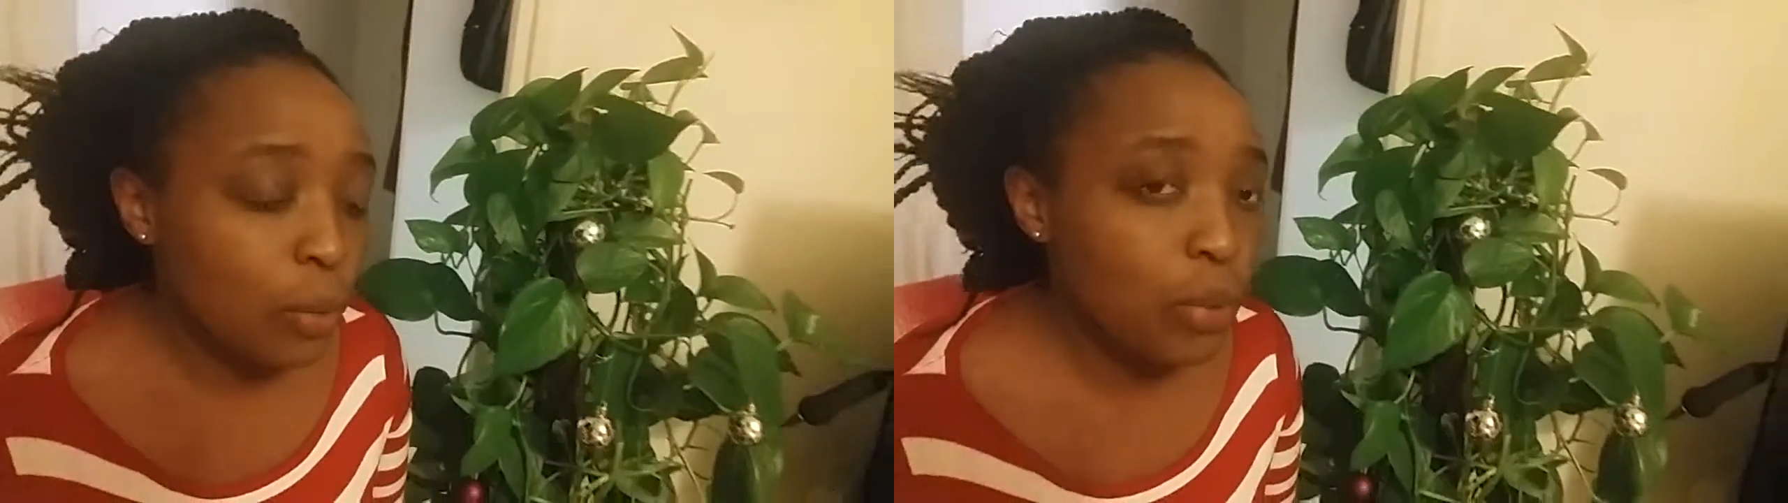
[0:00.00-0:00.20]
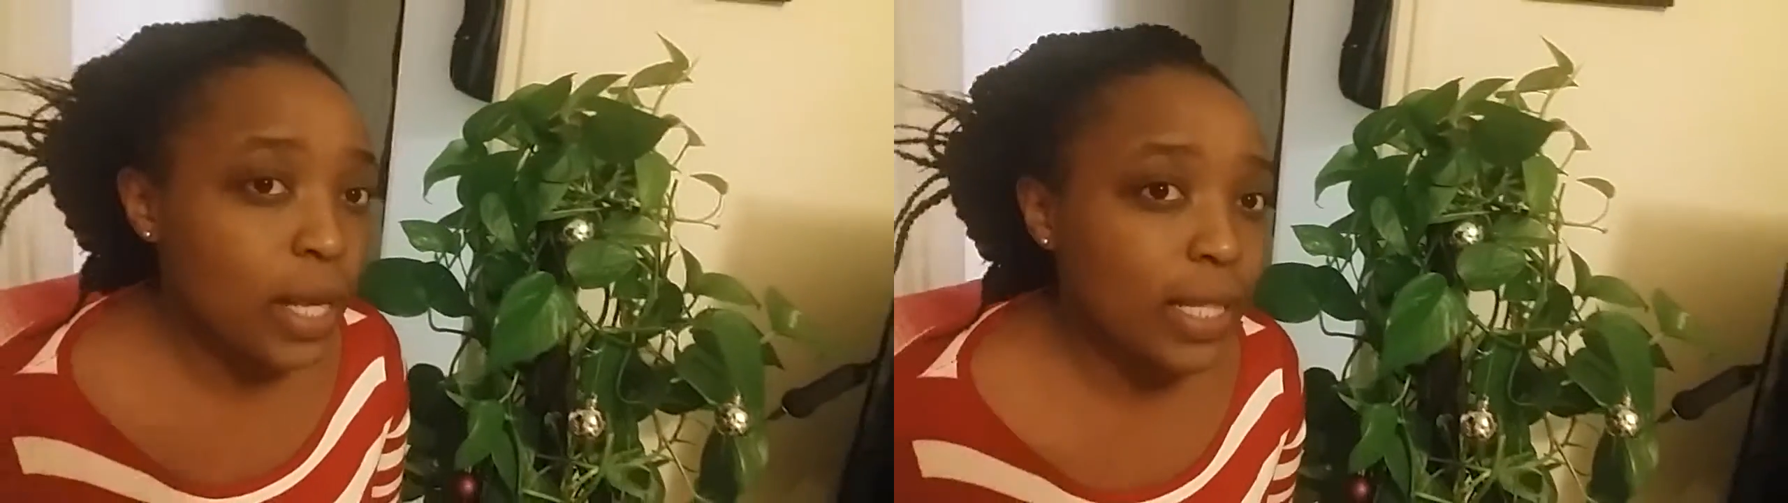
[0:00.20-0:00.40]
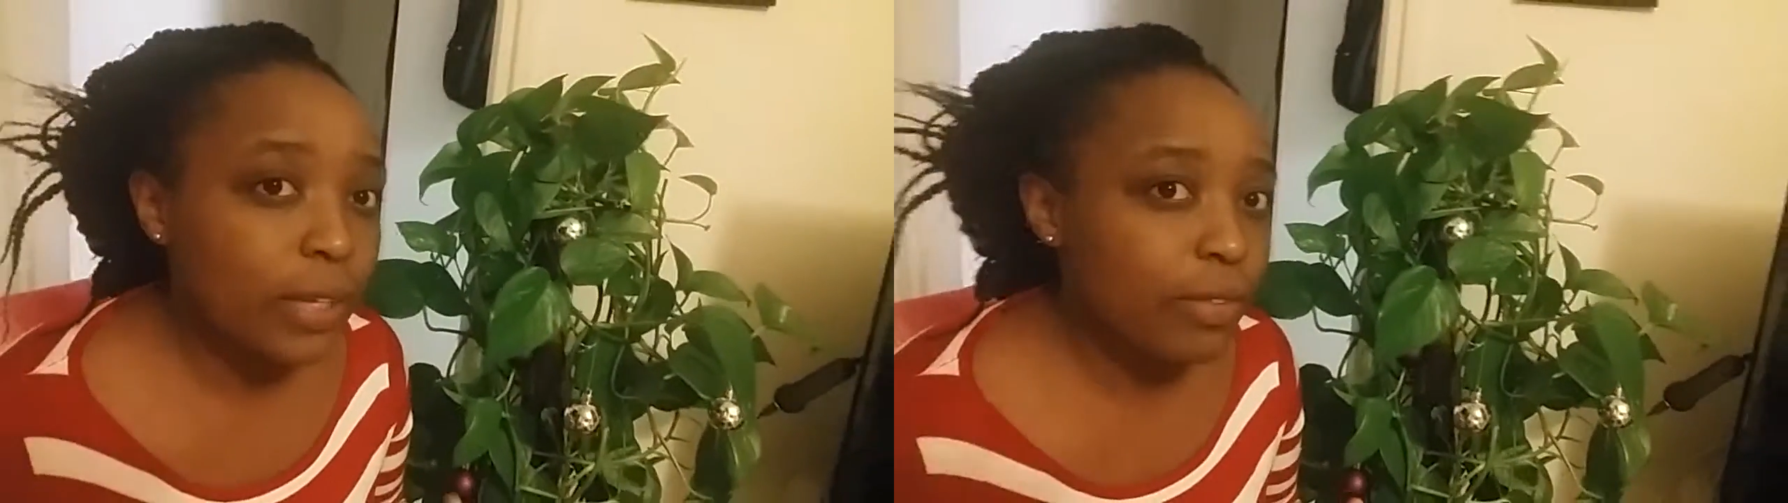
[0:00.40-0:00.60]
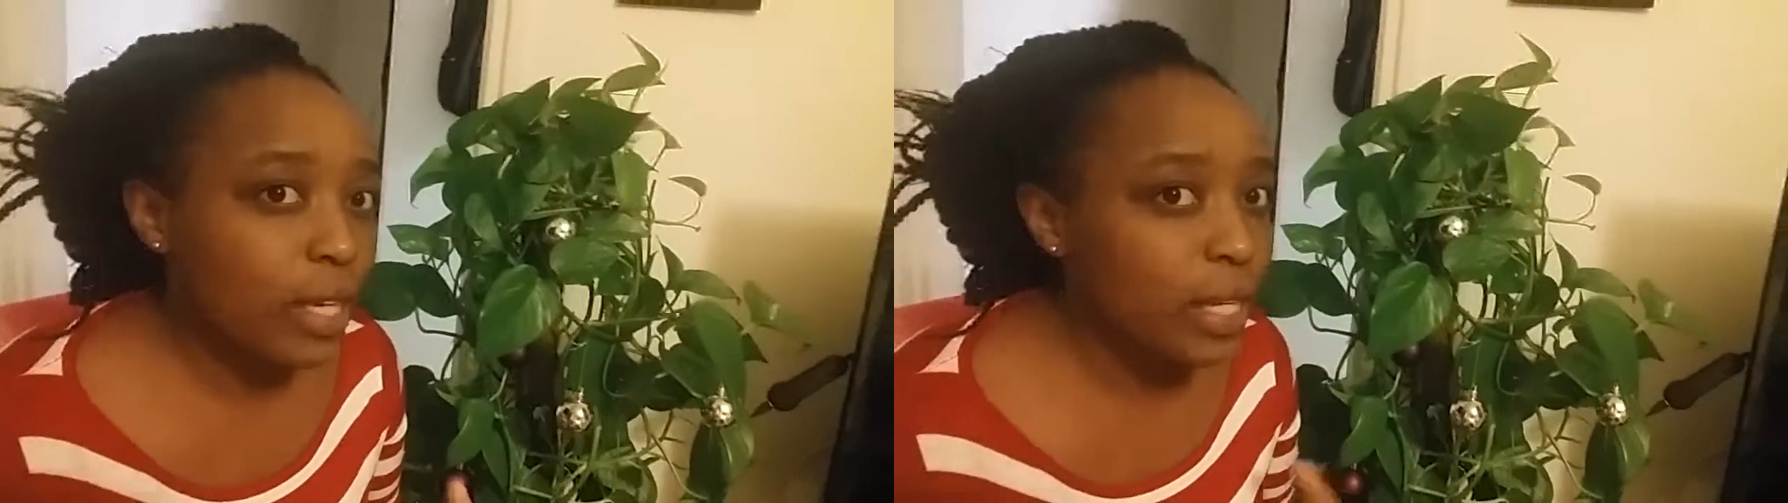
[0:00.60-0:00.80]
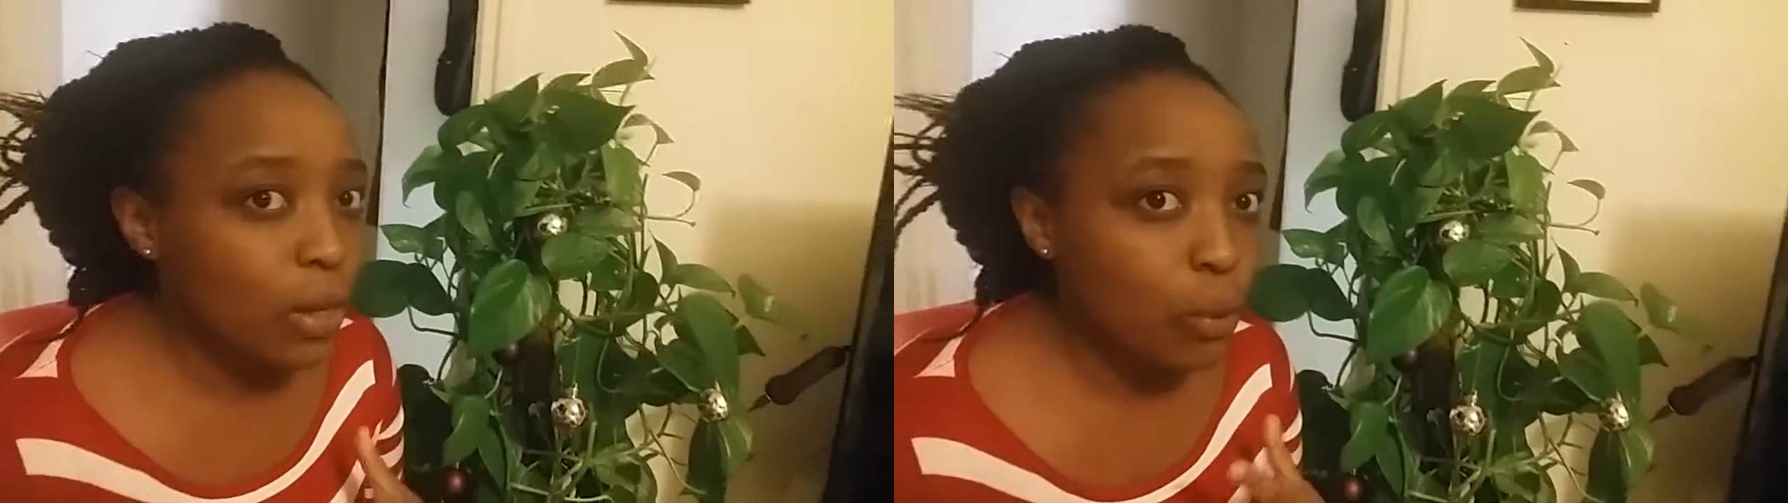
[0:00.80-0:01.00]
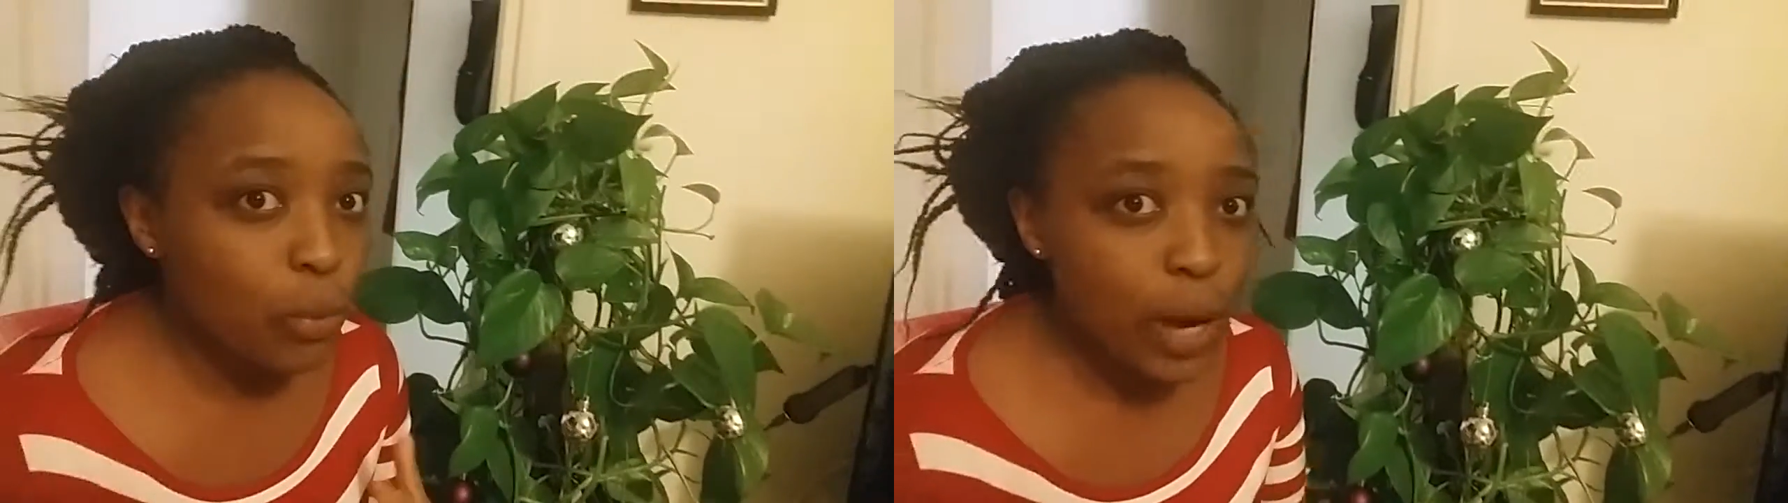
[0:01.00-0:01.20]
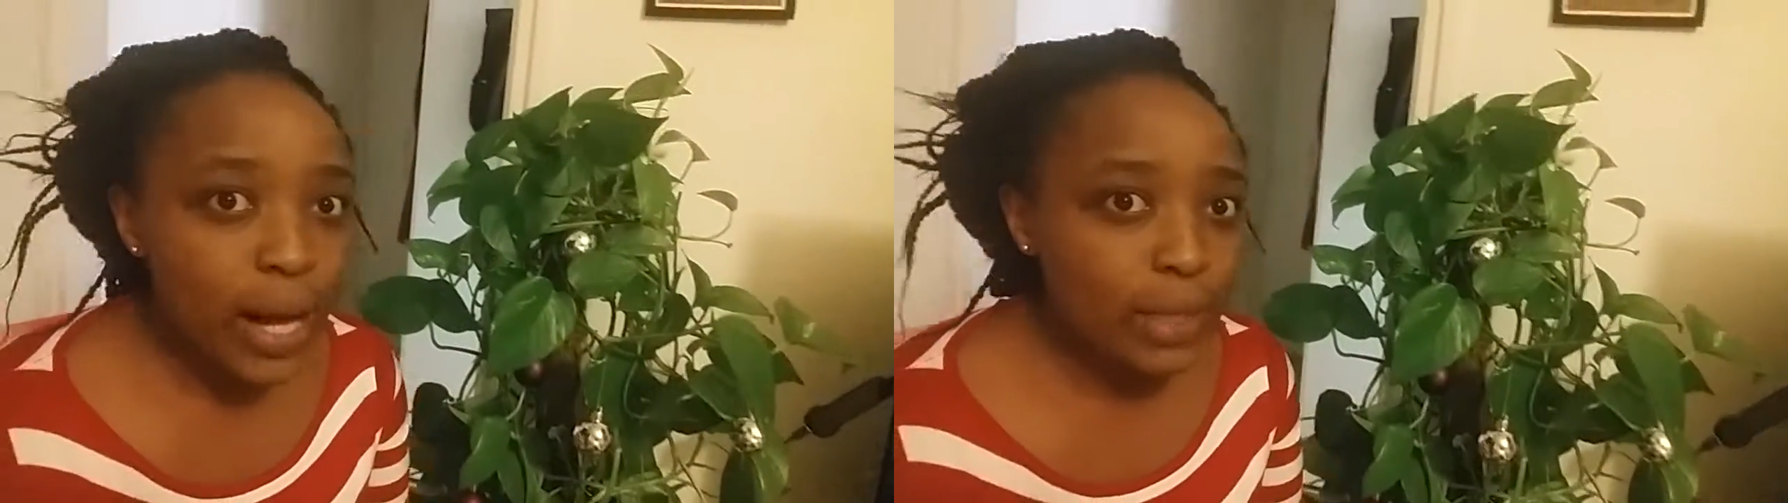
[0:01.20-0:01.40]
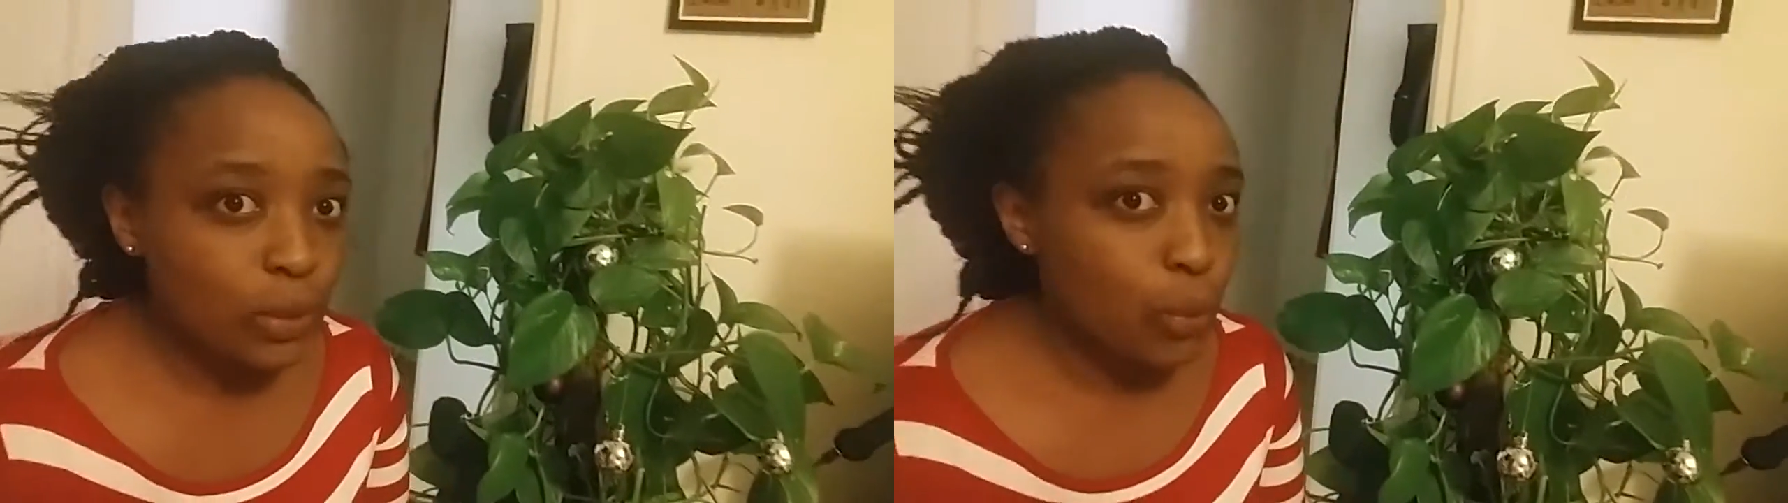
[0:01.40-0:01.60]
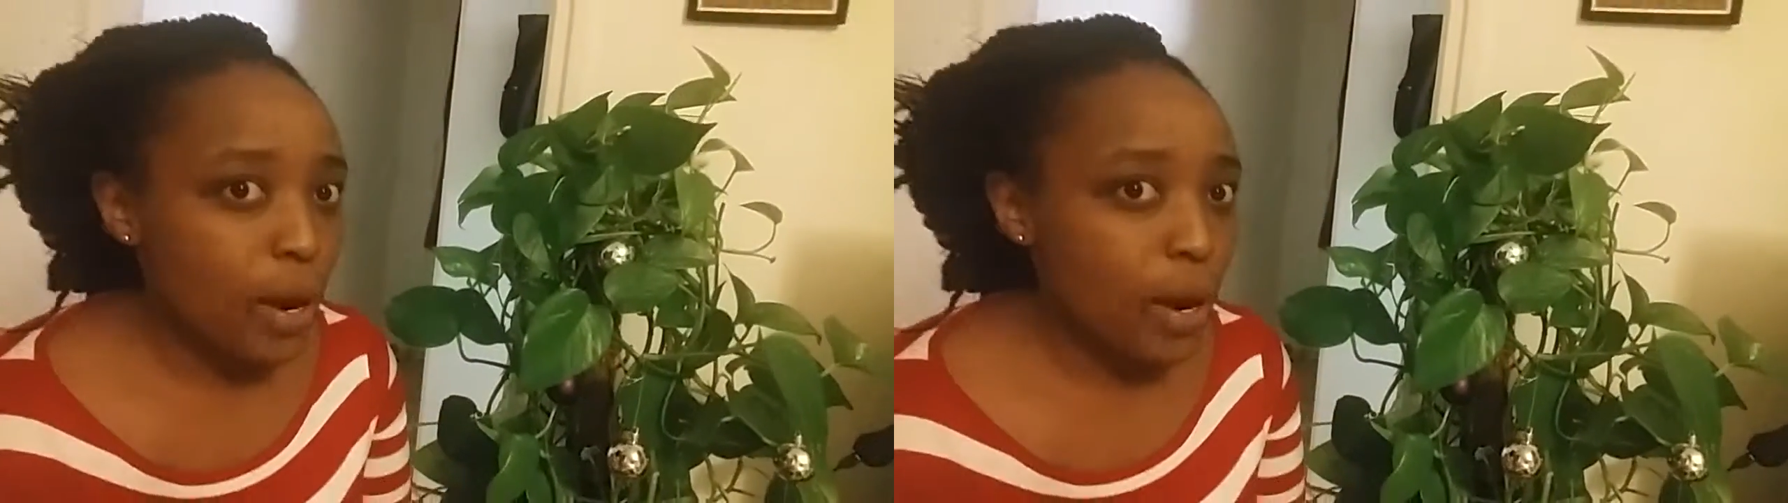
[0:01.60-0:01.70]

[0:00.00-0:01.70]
We are living in a world